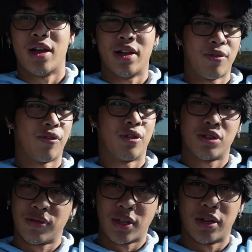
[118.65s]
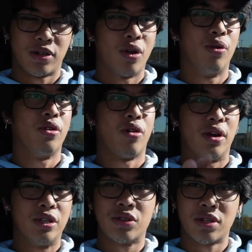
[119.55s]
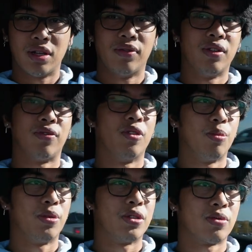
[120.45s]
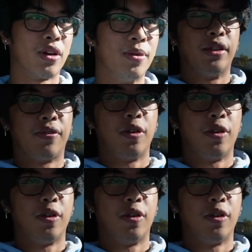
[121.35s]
uh, for those of you that don't know, I used to live in the Philippines, right? In the